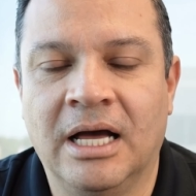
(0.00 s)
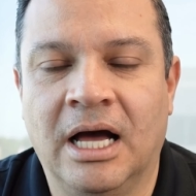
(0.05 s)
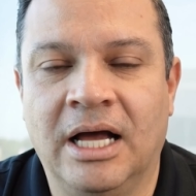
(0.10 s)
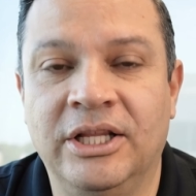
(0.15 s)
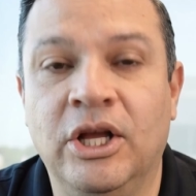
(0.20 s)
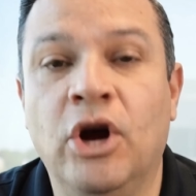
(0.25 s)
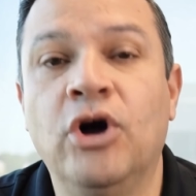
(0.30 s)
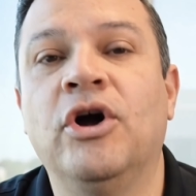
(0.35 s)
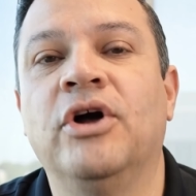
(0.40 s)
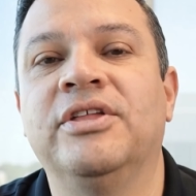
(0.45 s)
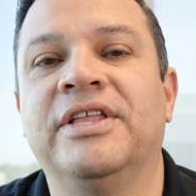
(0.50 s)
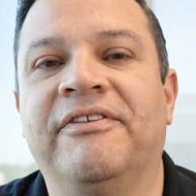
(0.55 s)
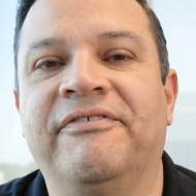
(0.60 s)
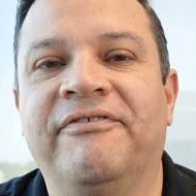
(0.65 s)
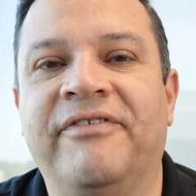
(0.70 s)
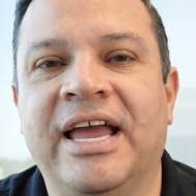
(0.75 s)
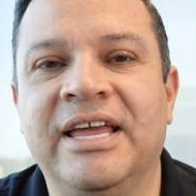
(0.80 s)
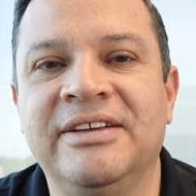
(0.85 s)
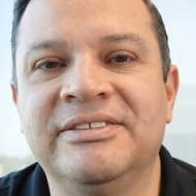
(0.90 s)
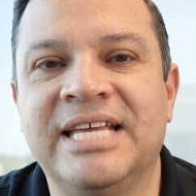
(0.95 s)
A logo that
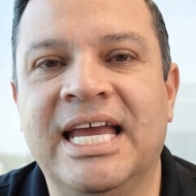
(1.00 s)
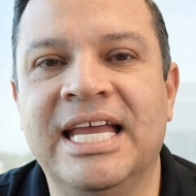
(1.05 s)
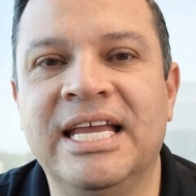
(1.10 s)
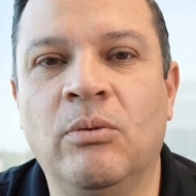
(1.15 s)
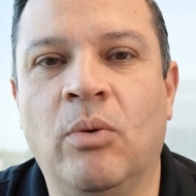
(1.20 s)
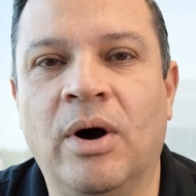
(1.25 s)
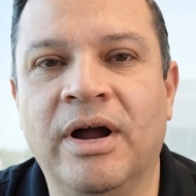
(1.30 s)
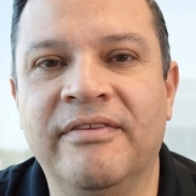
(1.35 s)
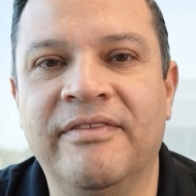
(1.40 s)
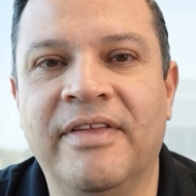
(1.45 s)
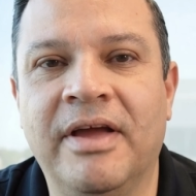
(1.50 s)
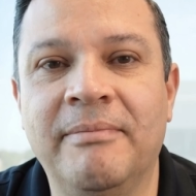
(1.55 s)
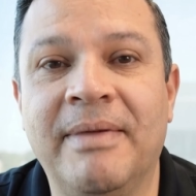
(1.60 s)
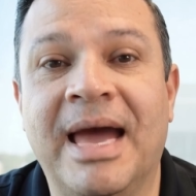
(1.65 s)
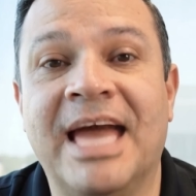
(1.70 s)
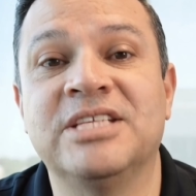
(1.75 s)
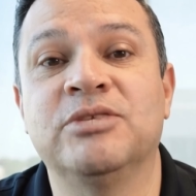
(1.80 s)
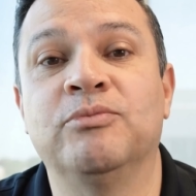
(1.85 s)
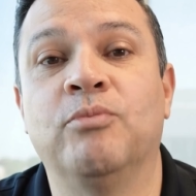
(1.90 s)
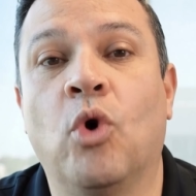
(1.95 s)
fails any one of them
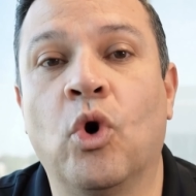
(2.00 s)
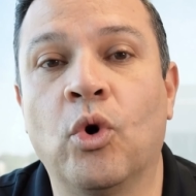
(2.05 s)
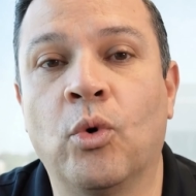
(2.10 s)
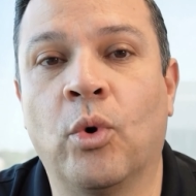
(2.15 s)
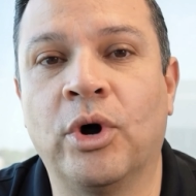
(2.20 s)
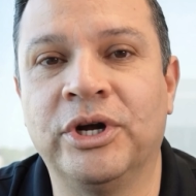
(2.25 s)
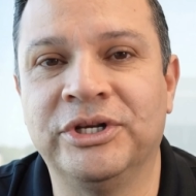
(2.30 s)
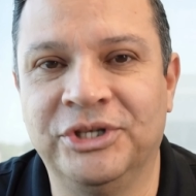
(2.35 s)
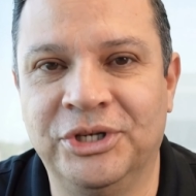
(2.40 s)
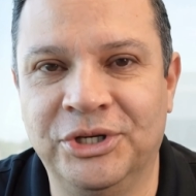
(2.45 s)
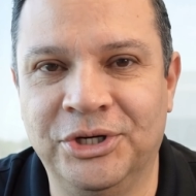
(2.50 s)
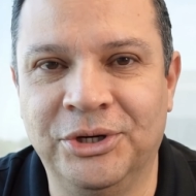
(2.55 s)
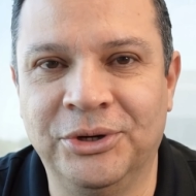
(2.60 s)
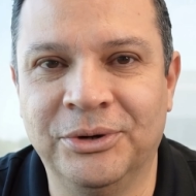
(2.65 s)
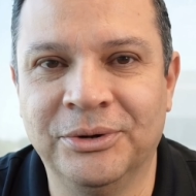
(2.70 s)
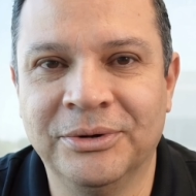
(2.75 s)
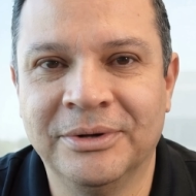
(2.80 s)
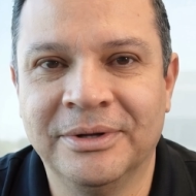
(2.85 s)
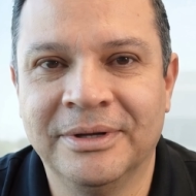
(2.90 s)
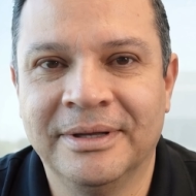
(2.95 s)
has more work to
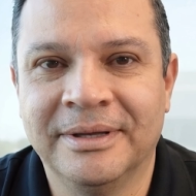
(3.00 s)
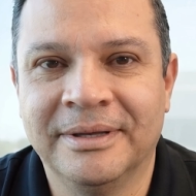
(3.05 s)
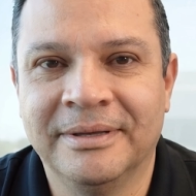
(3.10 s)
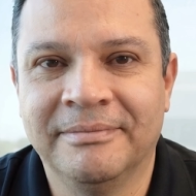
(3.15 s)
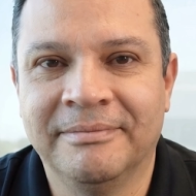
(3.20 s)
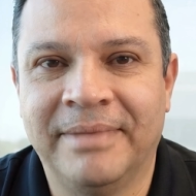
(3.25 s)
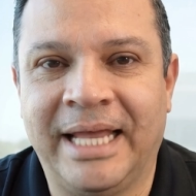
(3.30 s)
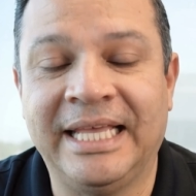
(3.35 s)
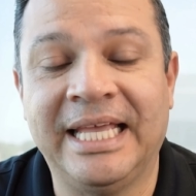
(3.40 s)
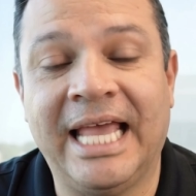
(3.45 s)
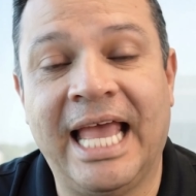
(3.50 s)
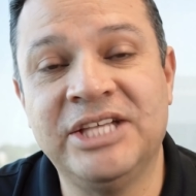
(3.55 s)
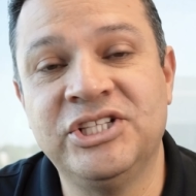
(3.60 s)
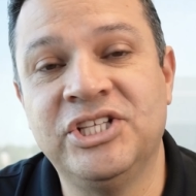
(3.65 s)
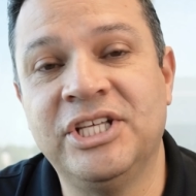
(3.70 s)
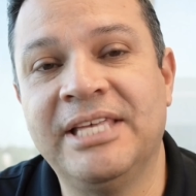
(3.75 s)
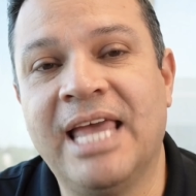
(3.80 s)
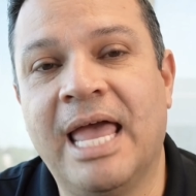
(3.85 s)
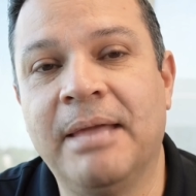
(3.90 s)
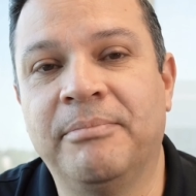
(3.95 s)
do, and
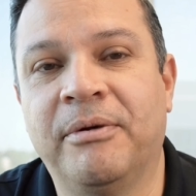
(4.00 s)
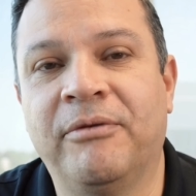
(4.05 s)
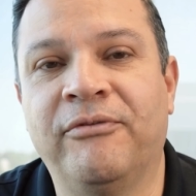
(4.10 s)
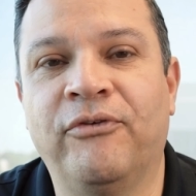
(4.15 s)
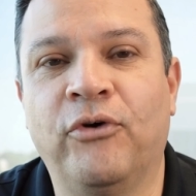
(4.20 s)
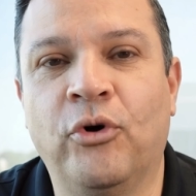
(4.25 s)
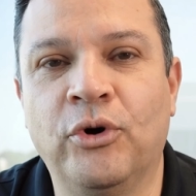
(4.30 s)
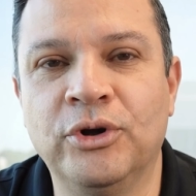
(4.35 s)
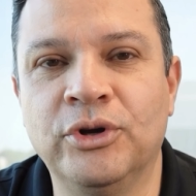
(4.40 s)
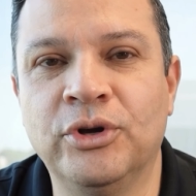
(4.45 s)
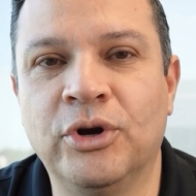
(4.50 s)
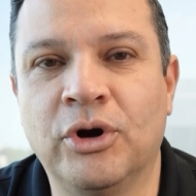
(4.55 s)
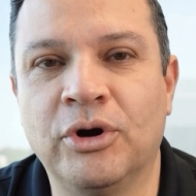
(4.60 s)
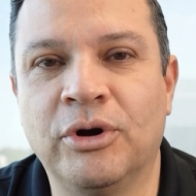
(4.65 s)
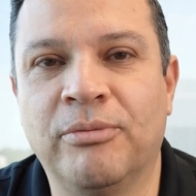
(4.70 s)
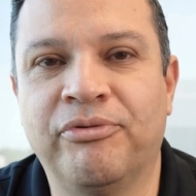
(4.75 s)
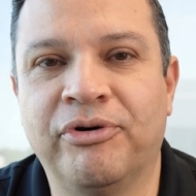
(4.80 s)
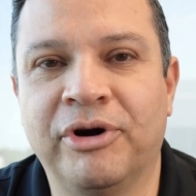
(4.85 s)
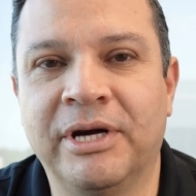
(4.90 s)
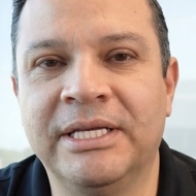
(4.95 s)
catching that before you go
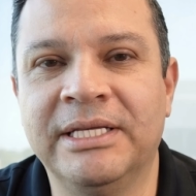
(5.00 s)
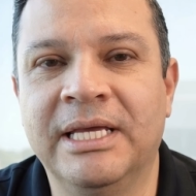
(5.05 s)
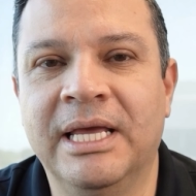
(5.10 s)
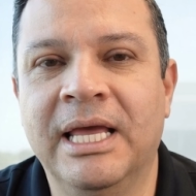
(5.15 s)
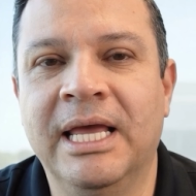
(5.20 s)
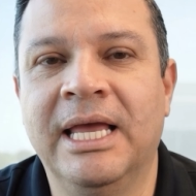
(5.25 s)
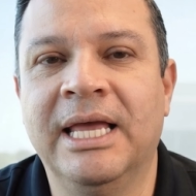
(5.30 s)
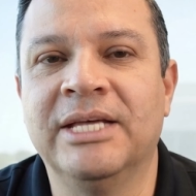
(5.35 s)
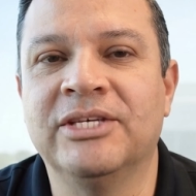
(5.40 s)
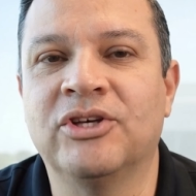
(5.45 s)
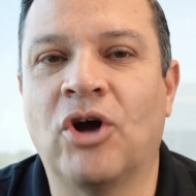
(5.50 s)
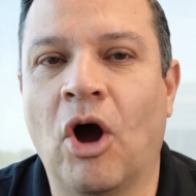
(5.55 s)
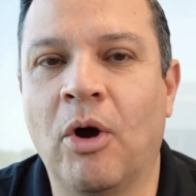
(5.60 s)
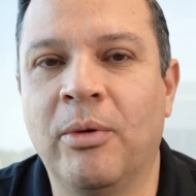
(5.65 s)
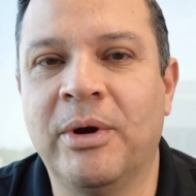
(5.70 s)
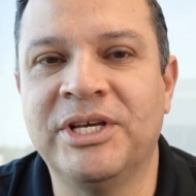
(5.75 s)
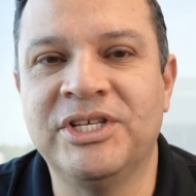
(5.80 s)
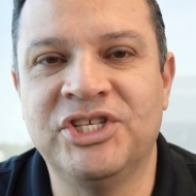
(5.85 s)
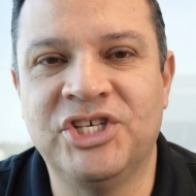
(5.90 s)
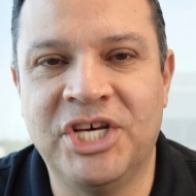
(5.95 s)
to print is
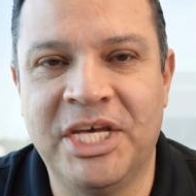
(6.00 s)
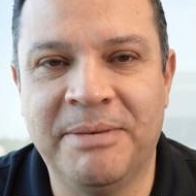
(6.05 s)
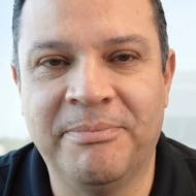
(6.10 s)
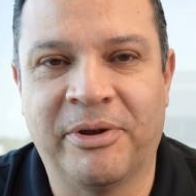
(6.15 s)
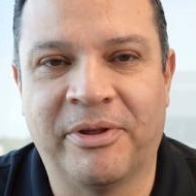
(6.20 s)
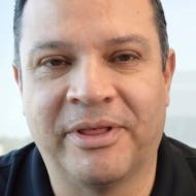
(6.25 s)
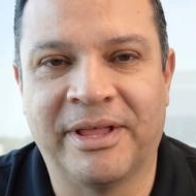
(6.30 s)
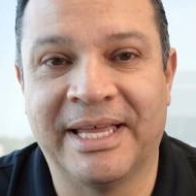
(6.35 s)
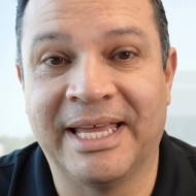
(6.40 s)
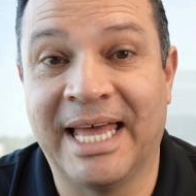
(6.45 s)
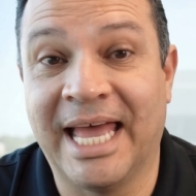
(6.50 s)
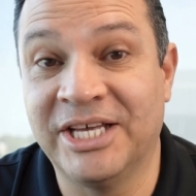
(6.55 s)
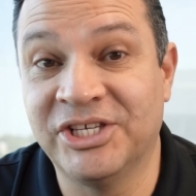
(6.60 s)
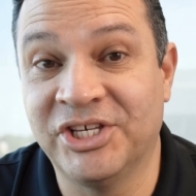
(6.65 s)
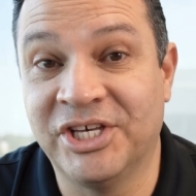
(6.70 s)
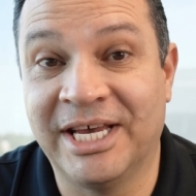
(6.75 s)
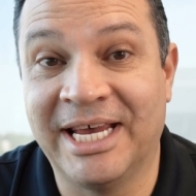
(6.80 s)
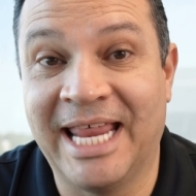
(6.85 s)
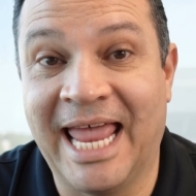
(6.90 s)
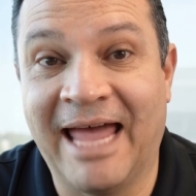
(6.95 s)
always cheaper than
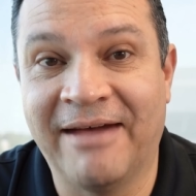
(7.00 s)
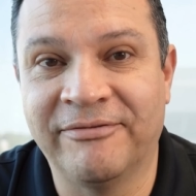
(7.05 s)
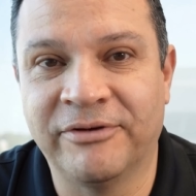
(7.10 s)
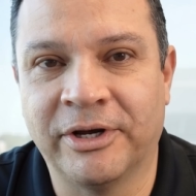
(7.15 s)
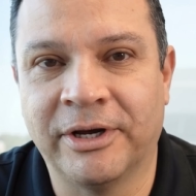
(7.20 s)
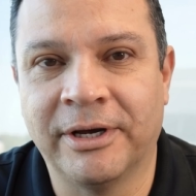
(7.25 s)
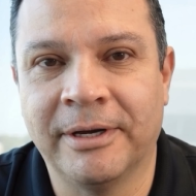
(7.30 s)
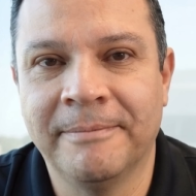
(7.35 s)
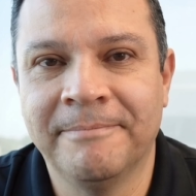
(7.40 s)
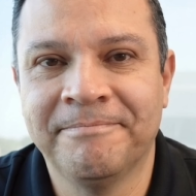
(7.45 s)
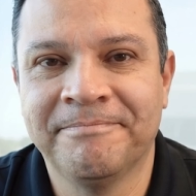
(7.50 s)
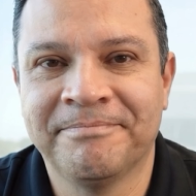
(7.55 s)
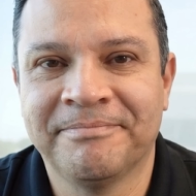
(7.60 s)
catching it after.